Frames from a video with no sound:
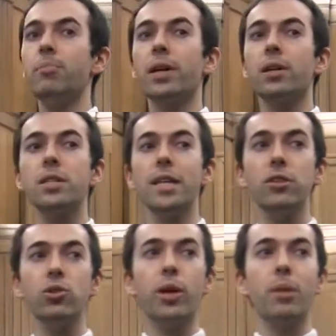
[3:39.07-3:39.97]
because
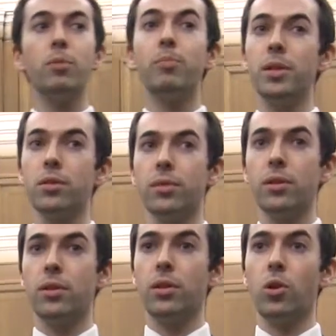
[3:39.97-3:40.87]
that took up a bit of
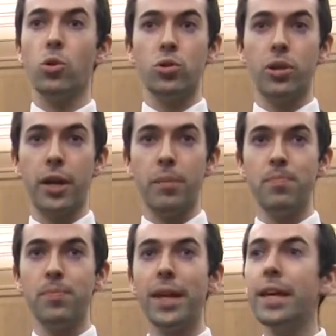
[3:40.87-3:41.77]
a long time.